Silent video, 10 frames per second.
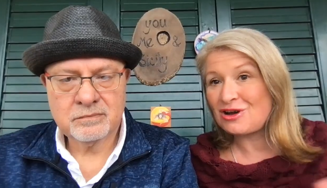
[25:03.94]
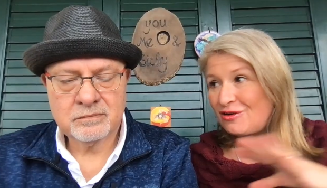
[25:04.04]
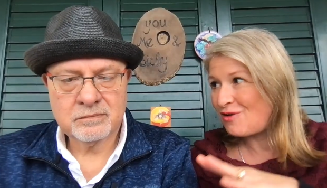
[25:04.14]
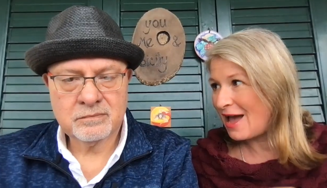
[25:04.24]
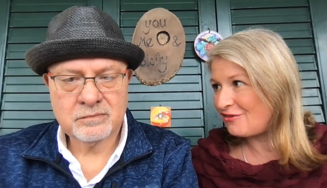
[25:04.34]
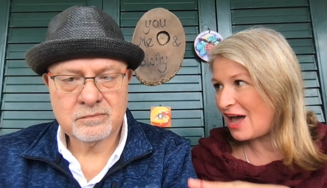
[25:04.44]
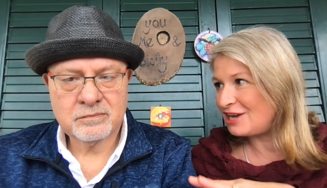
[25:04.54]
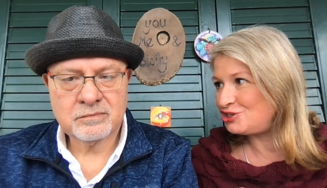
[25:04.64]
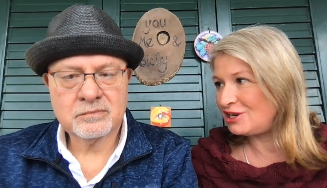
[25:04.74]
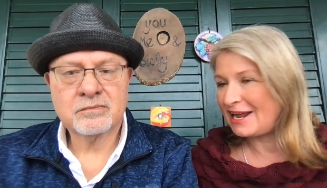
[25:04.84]
Speaker 1: around
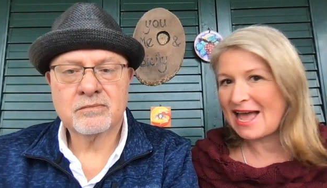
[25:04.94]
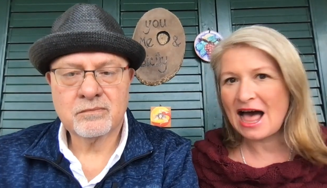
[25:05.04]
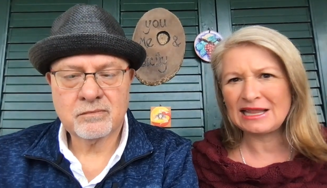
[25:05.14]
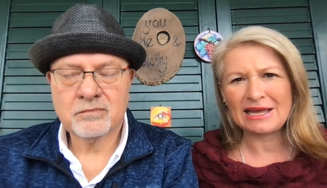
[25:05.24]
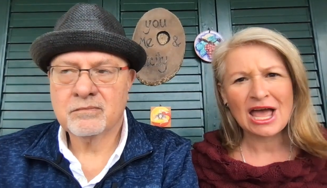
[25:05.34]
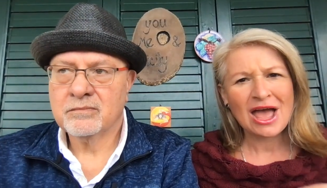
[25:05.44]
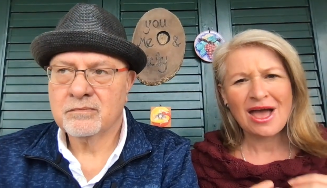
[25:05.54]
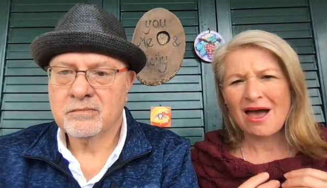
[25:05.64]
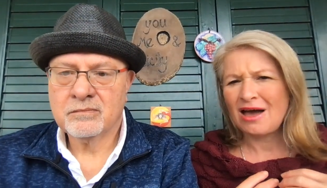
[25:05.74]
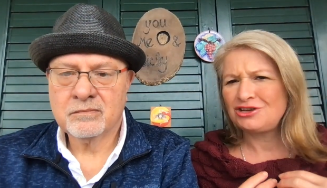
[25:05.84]
Acireale,
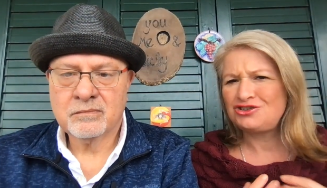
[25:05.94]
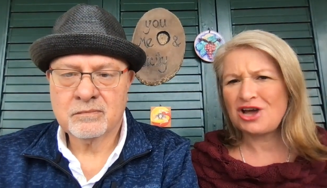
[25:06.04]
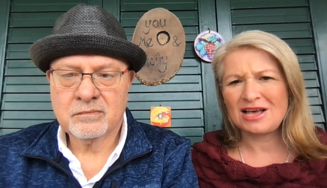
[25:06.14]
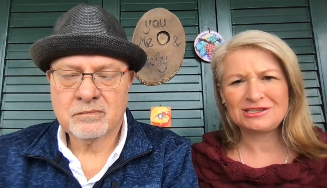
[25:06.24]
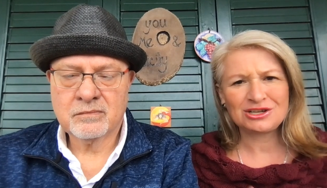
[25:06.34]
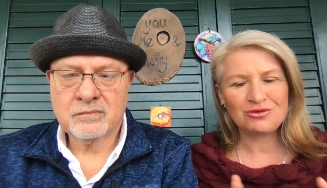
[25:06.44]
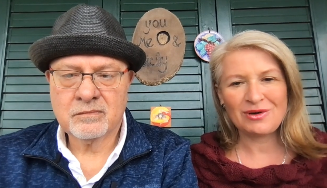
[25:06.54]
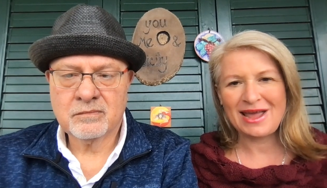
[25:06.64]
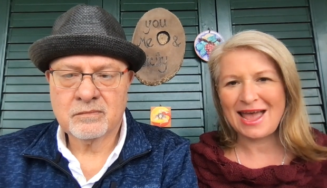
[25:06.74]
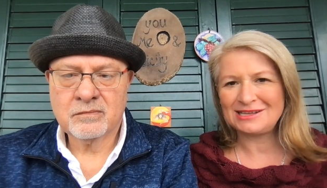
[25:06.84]
just
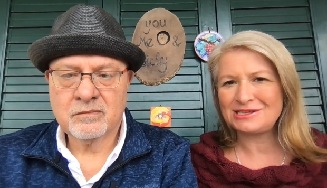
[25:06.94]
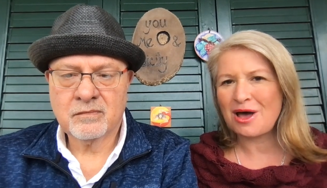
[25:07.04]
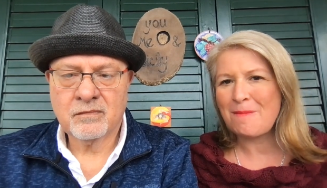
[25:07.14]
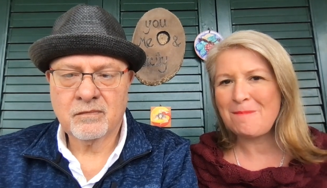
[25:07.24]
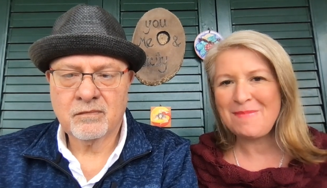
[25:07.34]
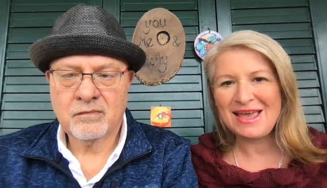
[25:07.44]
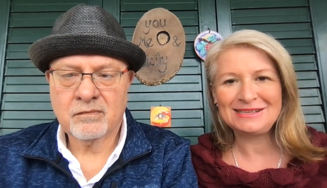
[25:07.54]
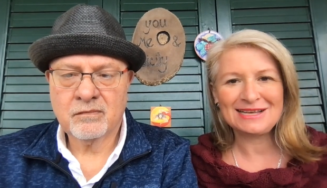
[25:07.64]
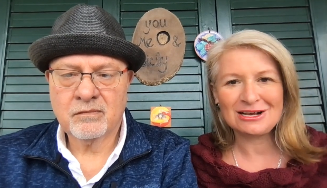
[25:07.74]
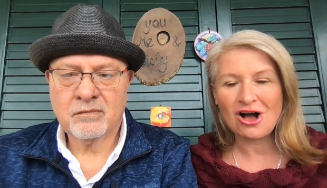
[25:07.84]
creates
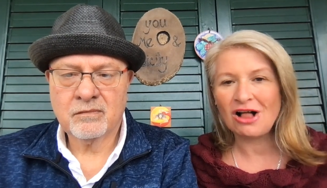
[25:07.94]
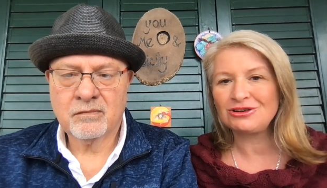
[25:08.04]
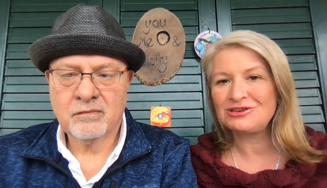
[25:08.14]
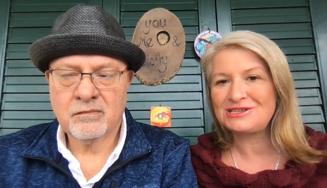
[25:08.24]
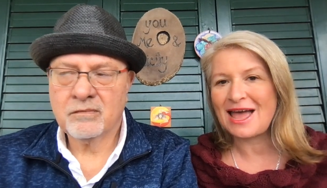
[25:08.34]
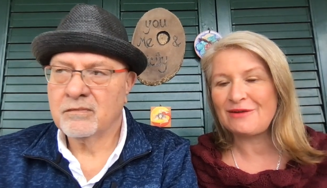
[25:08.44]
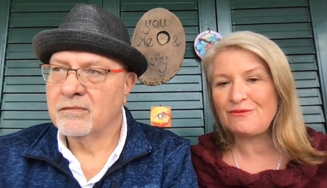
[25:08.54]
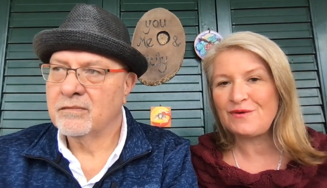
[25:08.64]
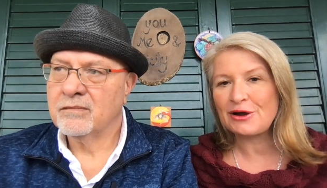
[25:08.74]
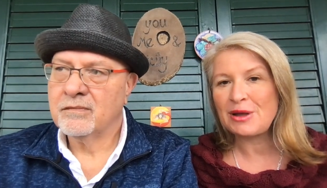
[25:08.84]
amazing colors
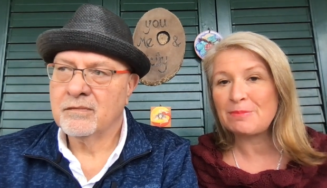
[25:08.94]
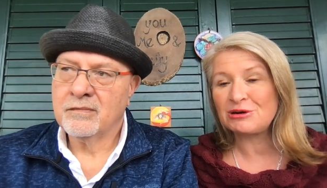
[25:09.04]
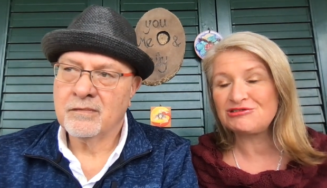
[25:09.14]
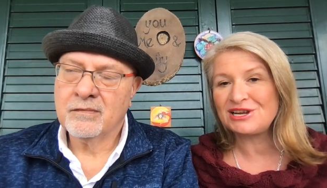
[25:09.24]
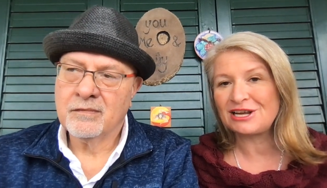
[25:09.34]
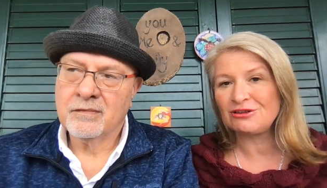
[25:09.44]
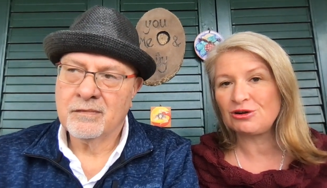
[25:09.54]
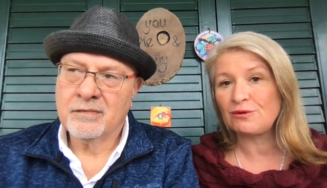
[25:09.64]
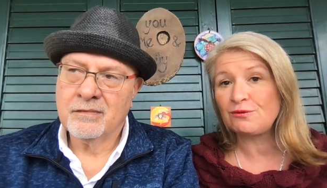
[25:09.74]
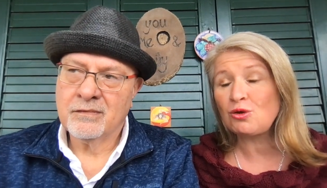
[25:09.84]
and very
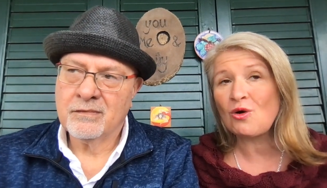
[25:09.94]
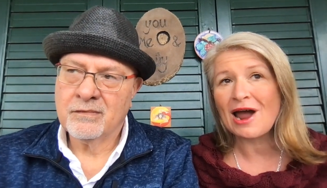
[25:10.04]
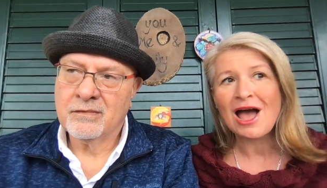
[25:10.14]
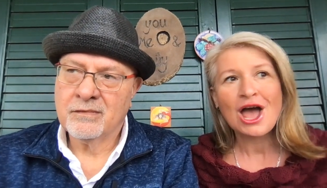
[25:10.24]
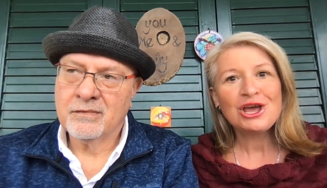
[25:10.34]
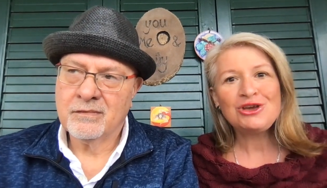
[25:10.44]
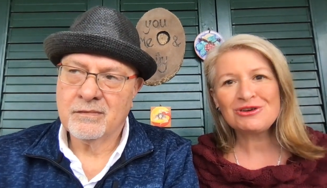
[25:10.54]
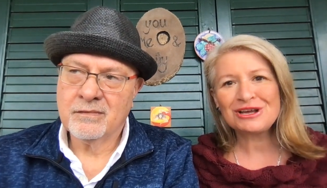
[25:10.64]
particular flora. You